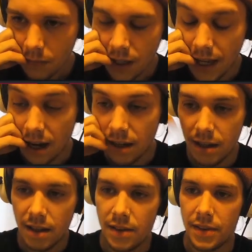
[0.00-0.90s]
Yeah,
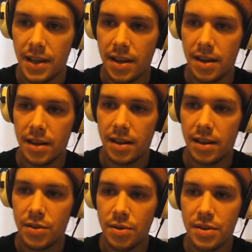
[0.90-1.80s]
the
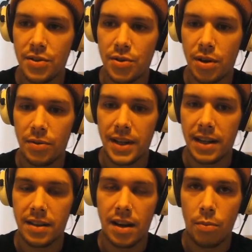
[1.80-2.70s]
Azorius Control
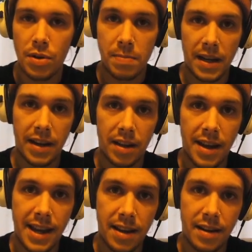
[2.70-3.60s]
deck I was playing
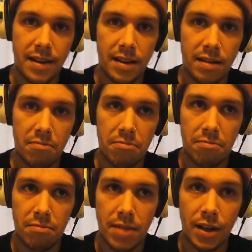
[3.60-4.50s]
in
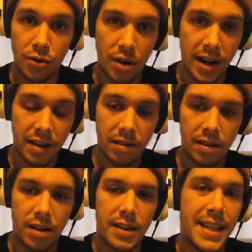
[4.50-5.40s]
Eldraine
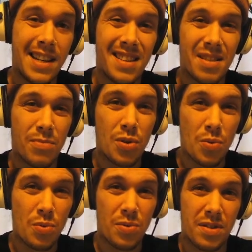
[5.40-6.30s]
needed some
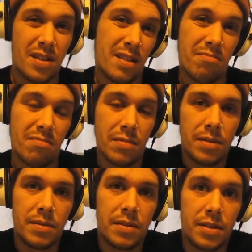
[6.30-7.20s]
tools that
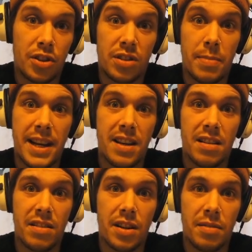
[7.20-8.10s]
just to make
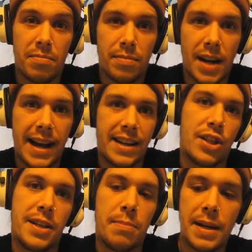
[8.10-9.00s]
it,
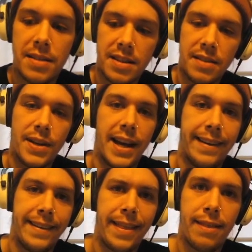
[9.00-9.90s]
actually competitive,
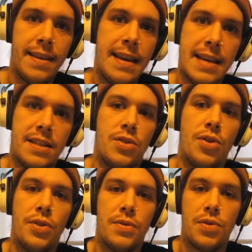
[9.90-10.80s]
and I think it's
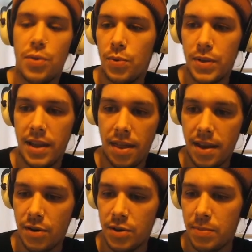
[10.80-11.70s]
got those tools in
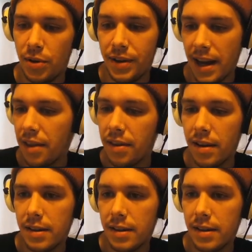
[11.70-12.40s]
Theros Beyond Death,